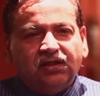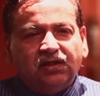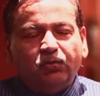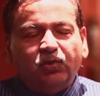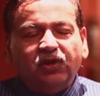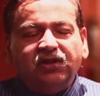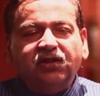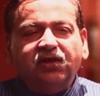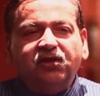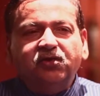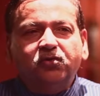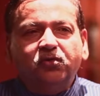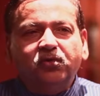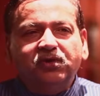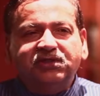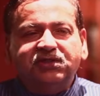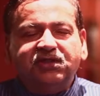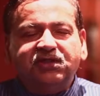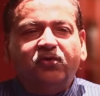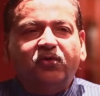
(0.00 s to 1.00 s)
What they do
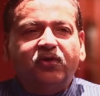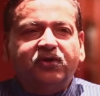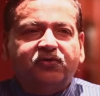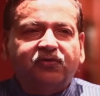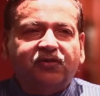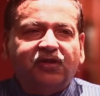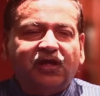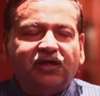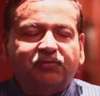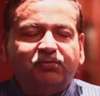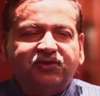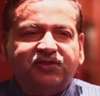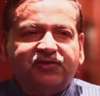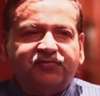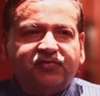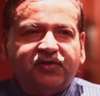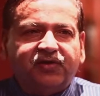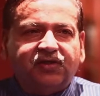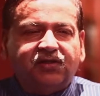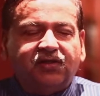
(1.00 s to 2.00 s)
is they go into the
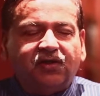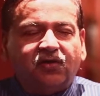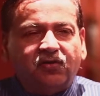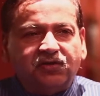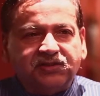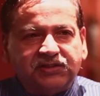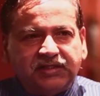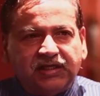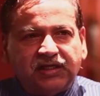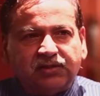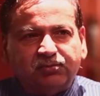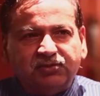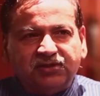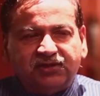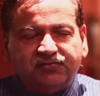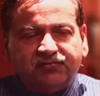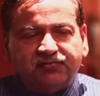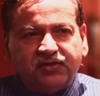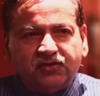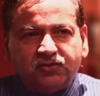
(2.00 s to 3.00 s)
atmosphere, they cause the
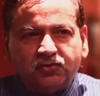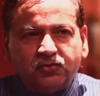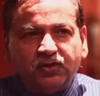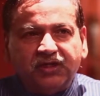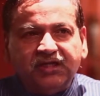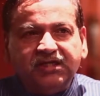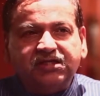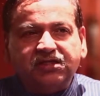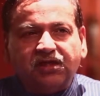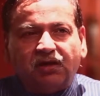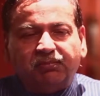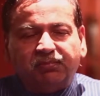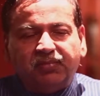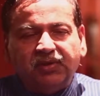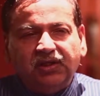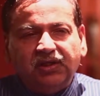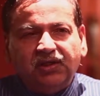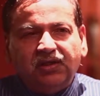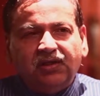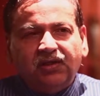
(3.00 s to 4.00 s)
atmosphere to heat up,
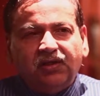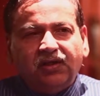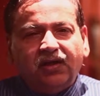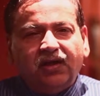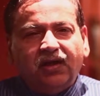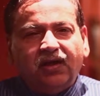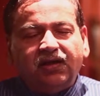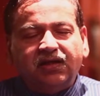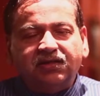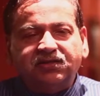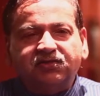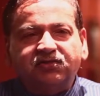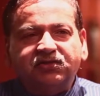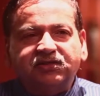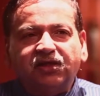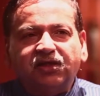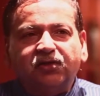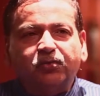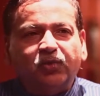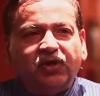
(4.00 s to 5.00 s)
and as a
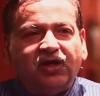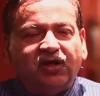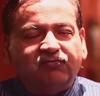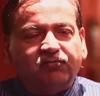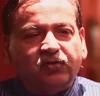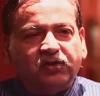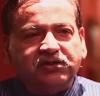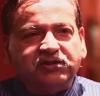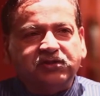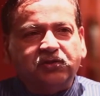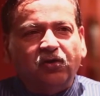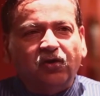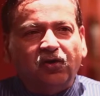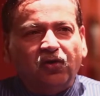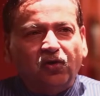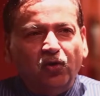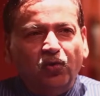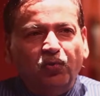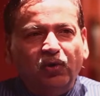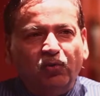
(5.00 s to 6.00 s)
result, we have what is
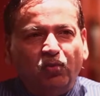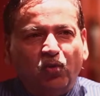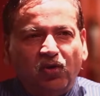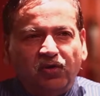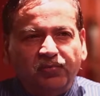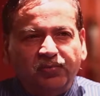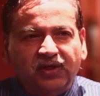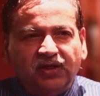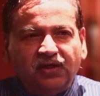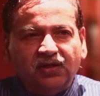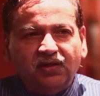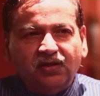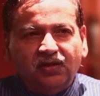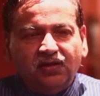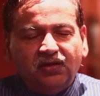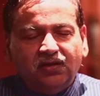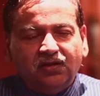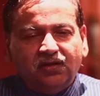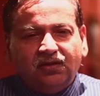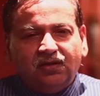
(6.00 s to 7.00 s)
called global warming.
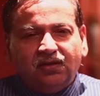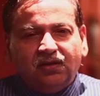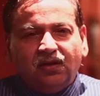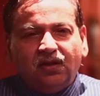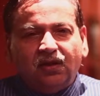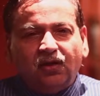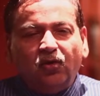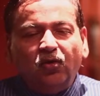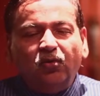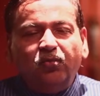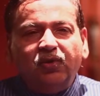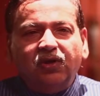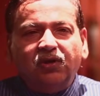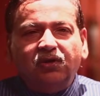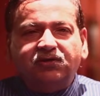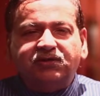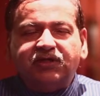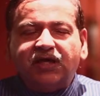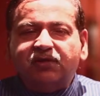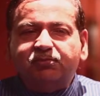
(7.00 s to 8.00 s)
Uh,
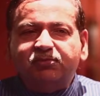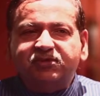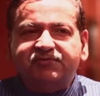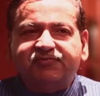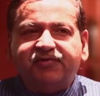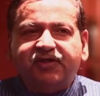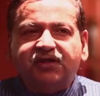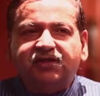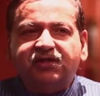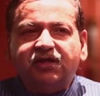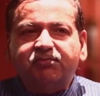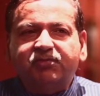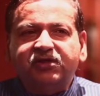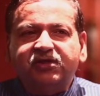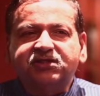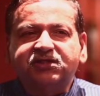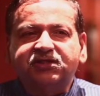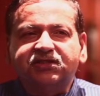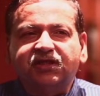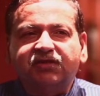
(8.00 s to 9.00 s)
global atmospheric
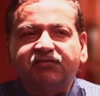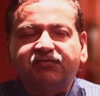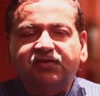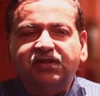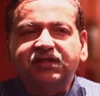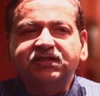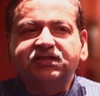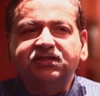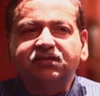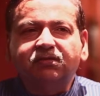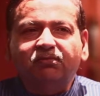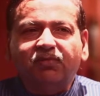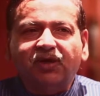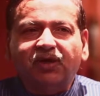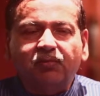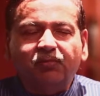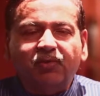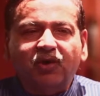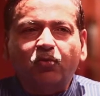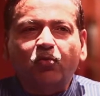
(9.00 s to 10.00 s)
temperatures have risen by
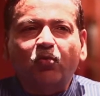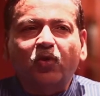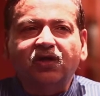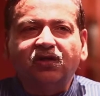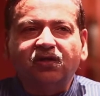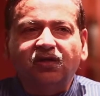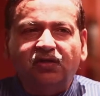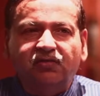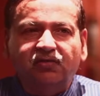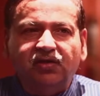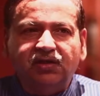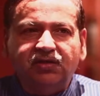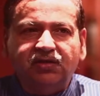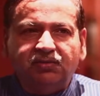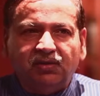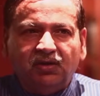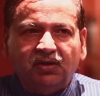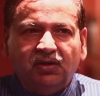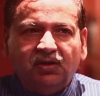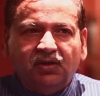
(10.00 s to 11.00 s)
about one degree
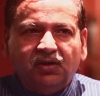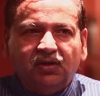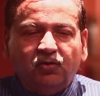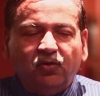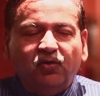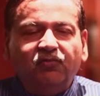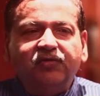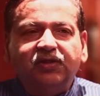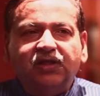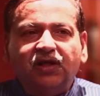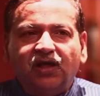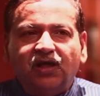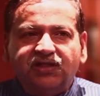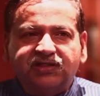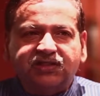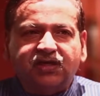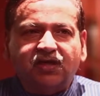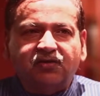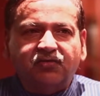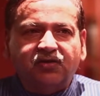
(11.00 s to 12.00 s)
over the
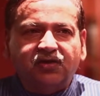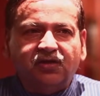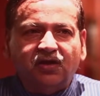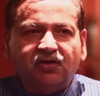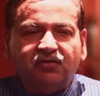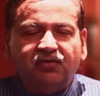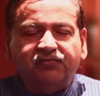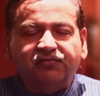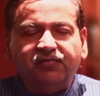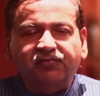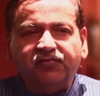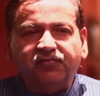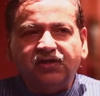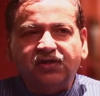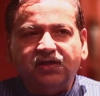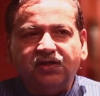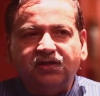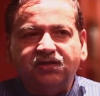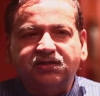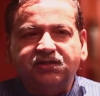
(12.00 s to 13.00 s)
last 100, 150
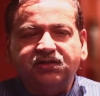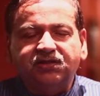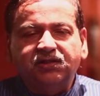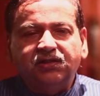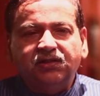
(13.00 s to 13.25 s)
years.